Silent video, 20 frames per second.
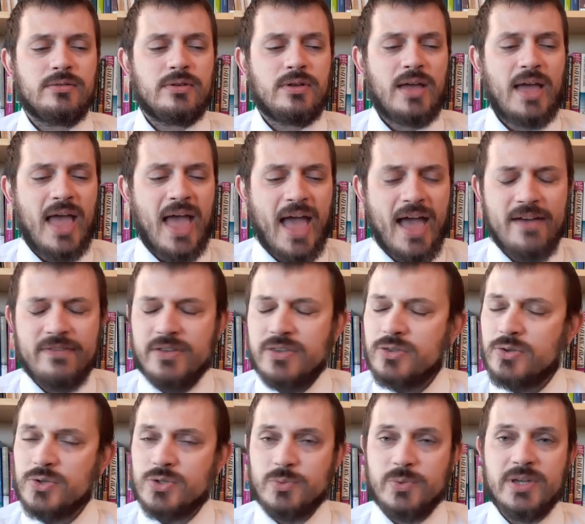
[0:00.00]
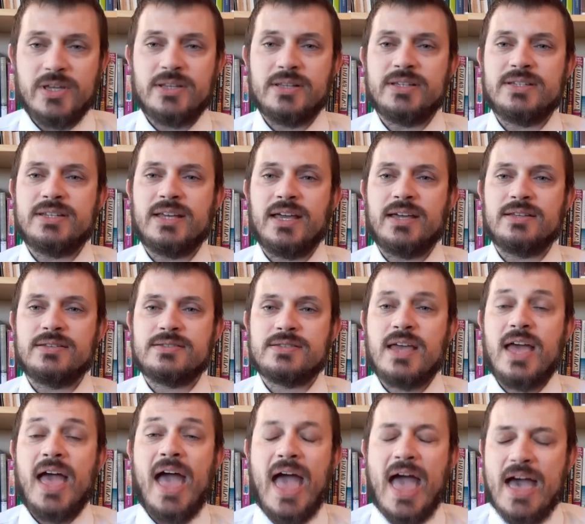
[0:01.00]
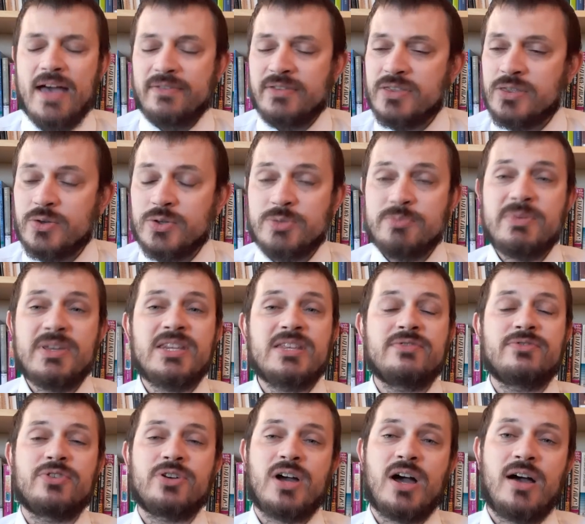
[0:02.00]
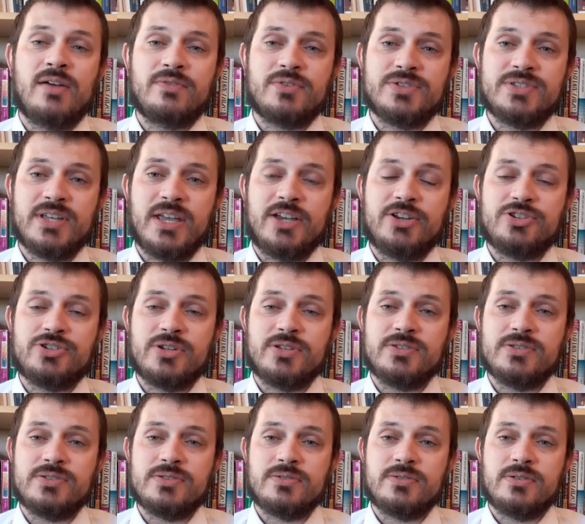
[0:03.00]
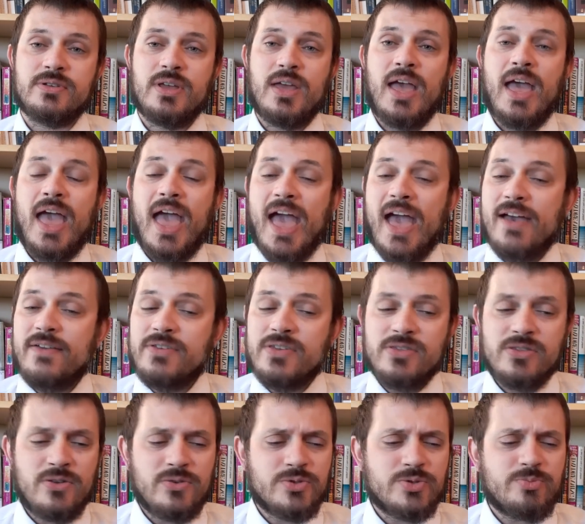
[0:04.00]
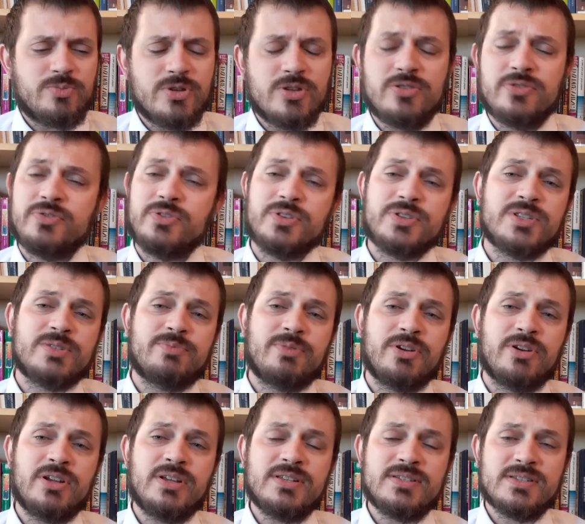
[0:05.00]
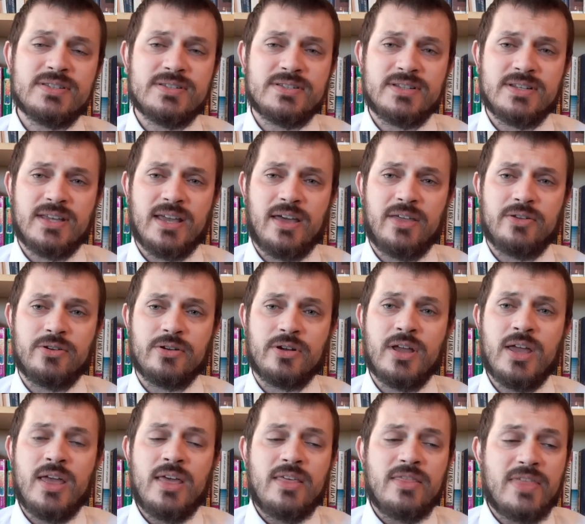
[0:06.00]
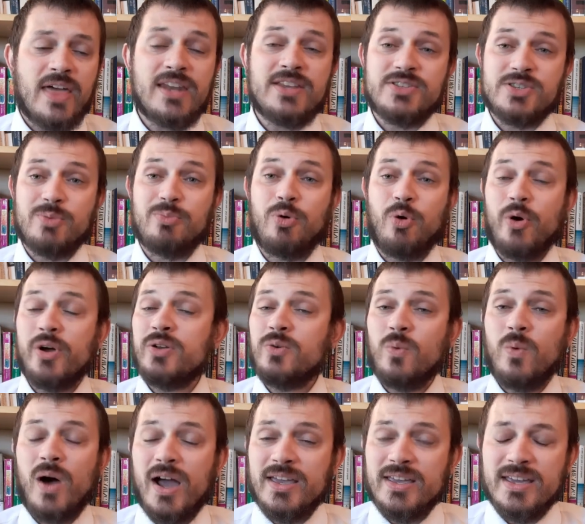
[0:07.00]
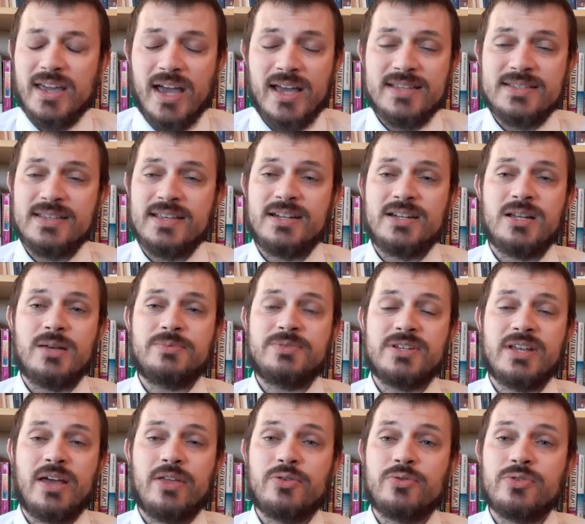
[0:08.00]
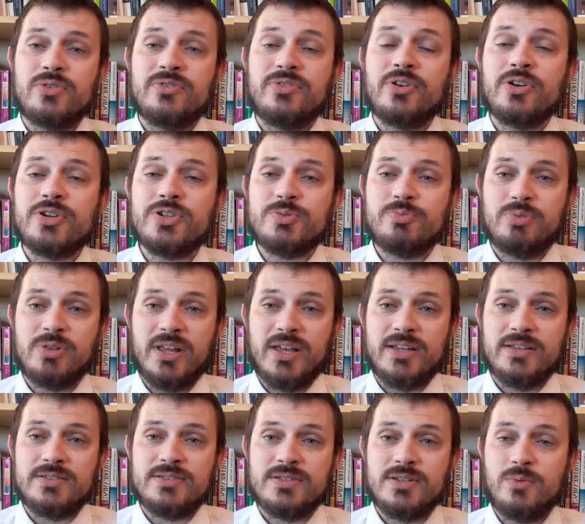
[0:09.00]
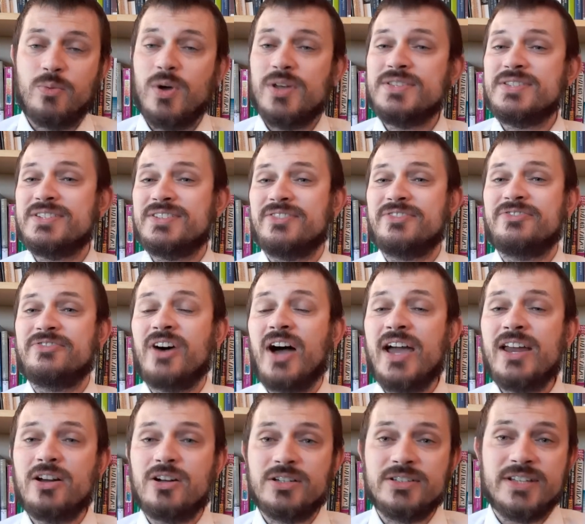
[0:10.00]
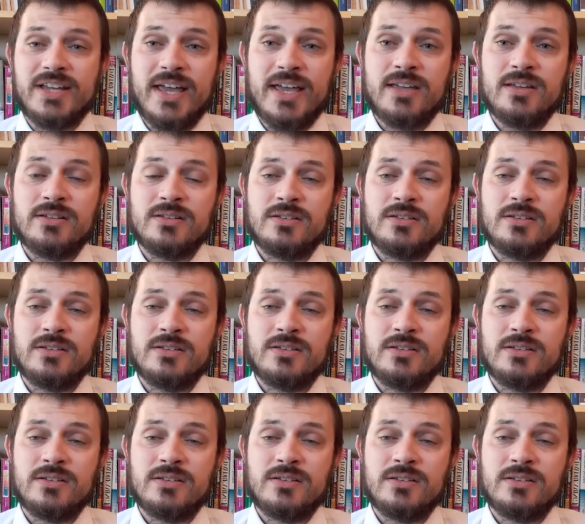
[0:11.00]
having those weekly dates, having those meaningful conversations, having those beautiful experiences together. That is the point of why you guys ended up together in the first place. It wasn't to fight all day.